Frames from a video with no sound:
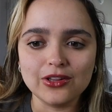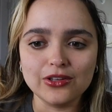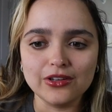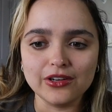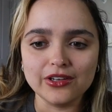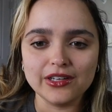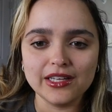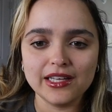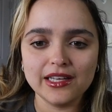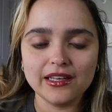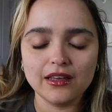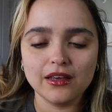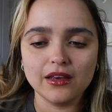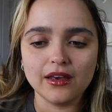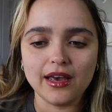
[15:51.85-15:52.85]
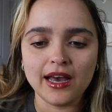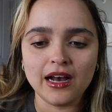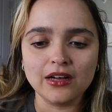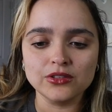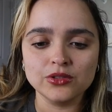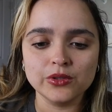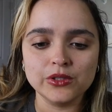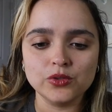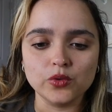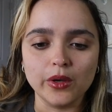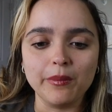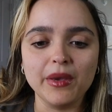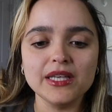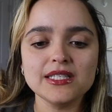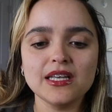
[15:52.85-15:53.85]
learning how to enjoy
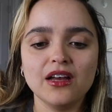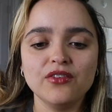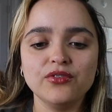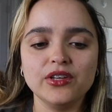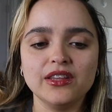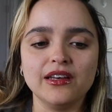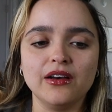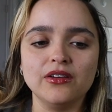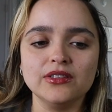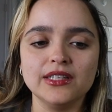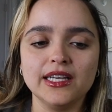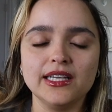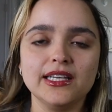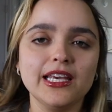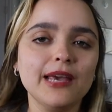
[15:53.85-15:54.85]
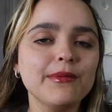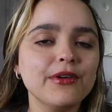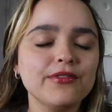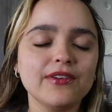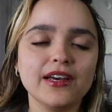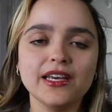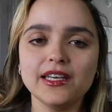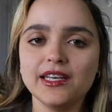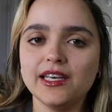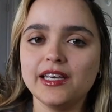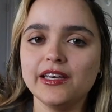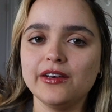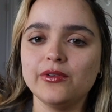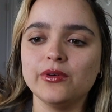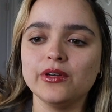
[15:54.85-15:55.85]
myself without like gamifying
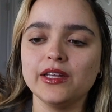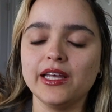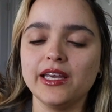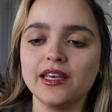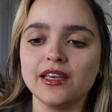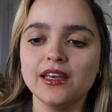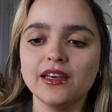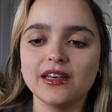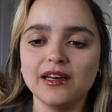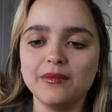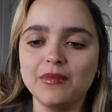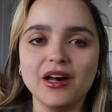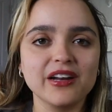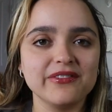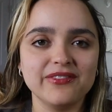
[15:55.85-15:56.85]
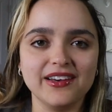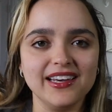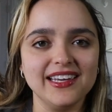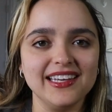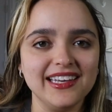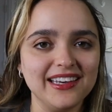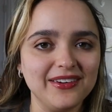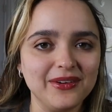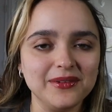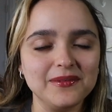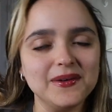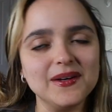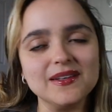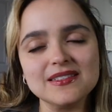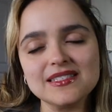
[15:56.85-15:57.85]
it or like commodifying it
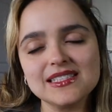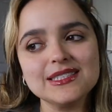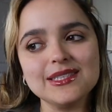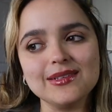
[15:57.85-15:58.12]
almost.